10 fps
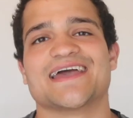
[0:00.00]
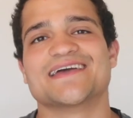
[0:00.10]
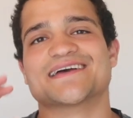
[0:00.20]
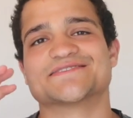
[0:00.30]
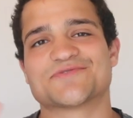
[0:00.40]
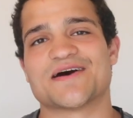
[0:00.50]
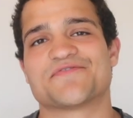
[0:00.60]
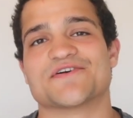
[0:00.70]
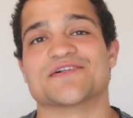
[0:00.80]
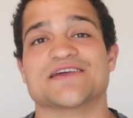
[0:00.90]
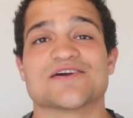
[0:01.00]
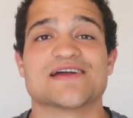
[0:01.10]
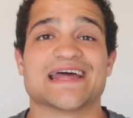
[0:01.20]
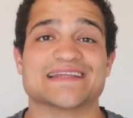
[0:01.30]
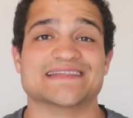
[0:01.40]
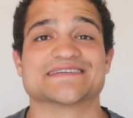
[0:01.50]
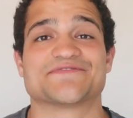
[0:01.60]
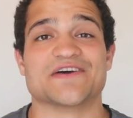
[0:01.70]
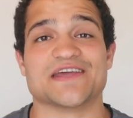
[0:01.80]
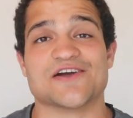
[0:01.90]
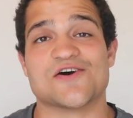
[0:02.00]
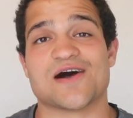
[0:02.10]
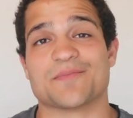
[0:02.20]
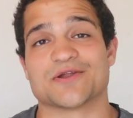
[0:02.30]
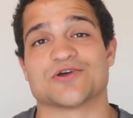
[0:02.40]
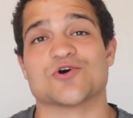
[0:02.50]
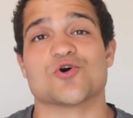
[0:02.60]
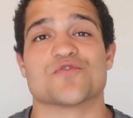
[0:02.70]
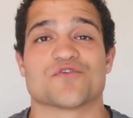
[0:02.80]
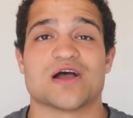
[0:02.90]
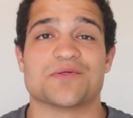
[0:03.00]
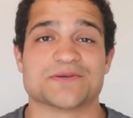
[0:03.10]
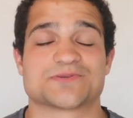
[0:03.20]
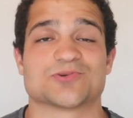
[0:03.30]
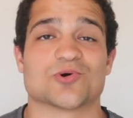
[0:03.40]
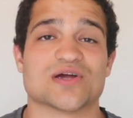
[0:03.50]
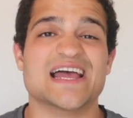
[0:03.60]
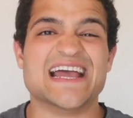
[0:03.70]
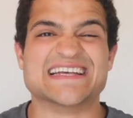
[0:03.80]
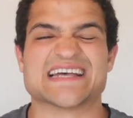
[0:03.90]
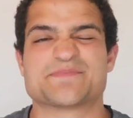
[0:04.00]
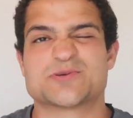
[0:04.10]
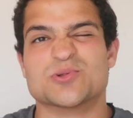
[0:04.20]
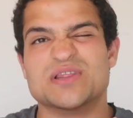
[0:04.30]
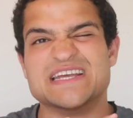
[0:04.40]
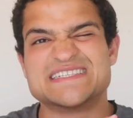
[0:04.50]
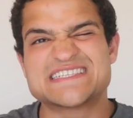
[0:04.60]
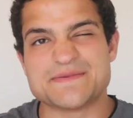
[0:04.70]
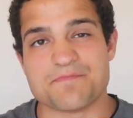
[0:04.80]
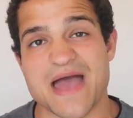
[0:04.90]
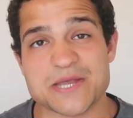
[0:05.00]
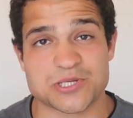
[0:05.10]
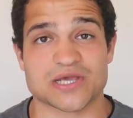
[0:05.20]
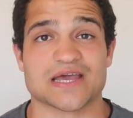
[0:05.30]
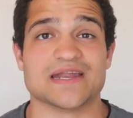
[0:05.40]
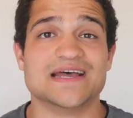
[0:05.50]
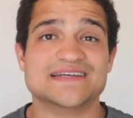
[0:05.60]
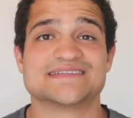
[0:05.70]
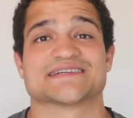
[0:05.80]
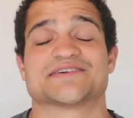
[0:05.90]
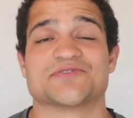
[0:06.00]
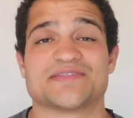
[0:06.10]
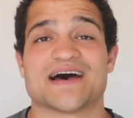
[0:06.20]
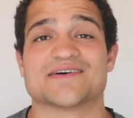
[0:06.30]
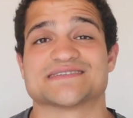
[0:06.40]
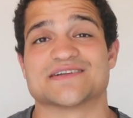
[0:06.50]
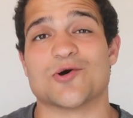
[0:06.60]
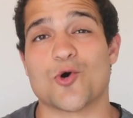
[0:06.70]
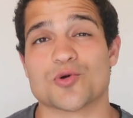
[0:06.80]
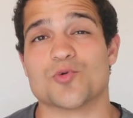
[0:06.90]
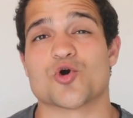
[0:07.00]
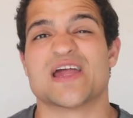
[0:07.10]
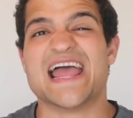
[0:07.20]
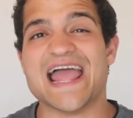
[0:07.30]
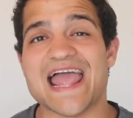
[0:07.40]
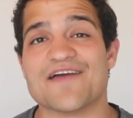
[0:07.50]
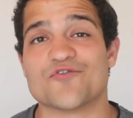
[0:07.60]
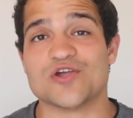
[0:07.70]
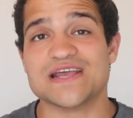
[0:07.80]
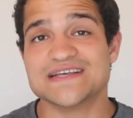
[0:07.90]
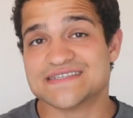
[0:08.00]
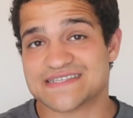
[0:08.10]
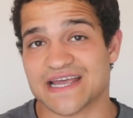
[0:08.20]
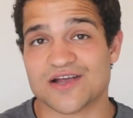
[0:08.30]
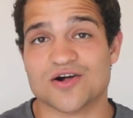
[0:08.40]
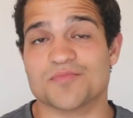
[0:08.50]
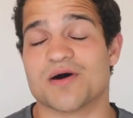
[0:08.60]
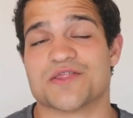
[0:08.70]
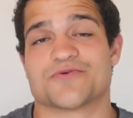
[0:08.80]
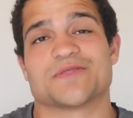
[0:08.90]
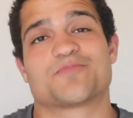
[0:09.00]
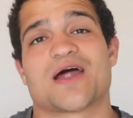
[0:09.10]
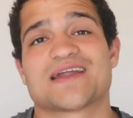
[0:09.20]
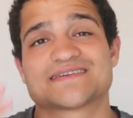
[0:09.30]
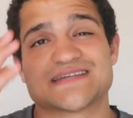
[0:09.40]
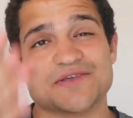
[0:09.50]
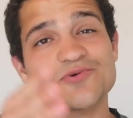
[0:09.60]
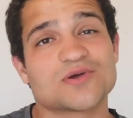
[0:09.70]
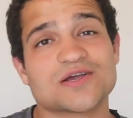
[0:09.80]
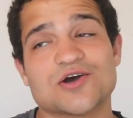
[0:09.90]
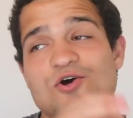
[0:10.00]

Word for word: Hey, it's Rafael here, and in this video, I'm gonna go over how this store is absolutely smashing it, 600,000 or more every single month with products that you can